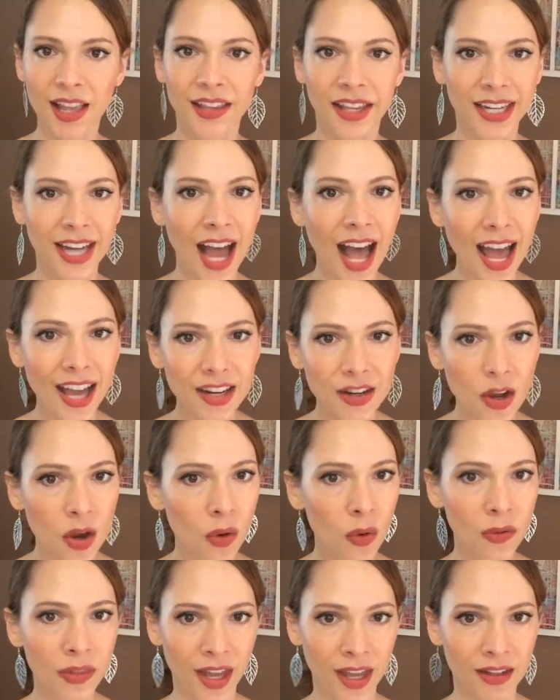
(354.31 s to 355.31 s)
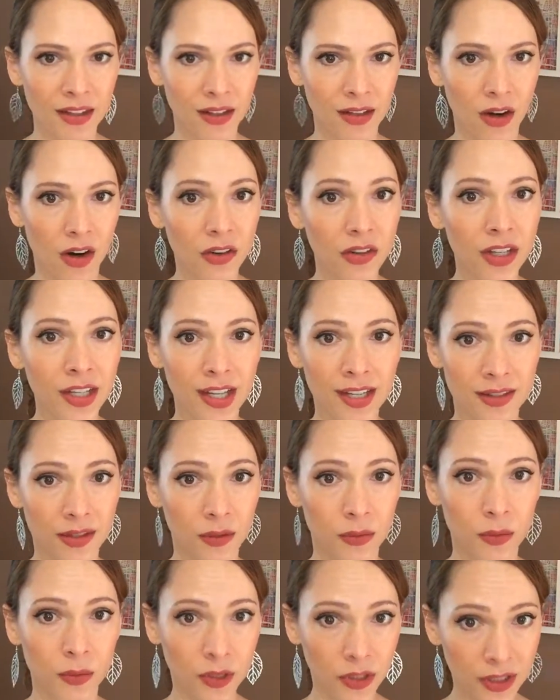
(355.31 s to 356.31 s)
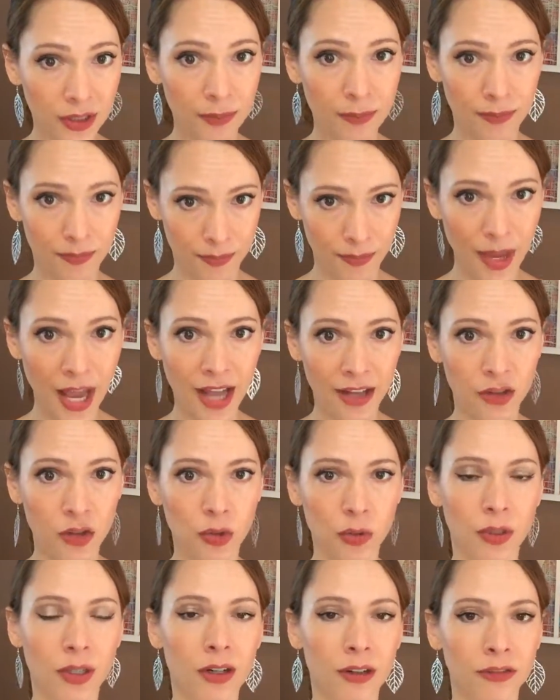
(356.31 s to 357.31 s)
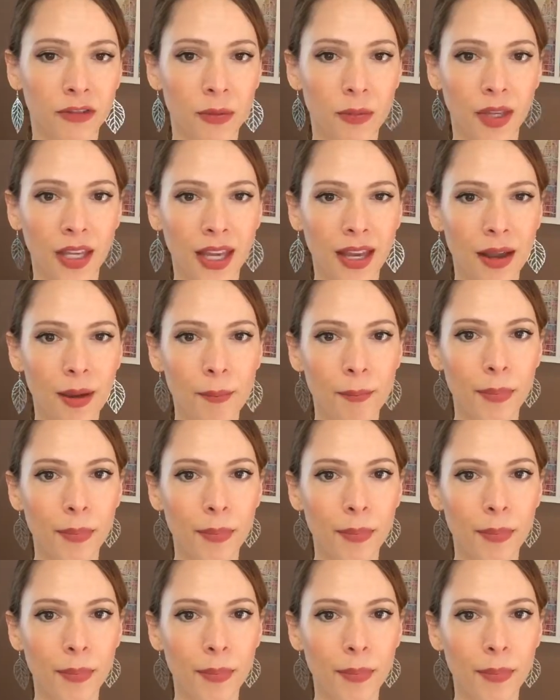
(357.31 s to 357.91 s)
Like, I know that garlic is a really bad trigger for me,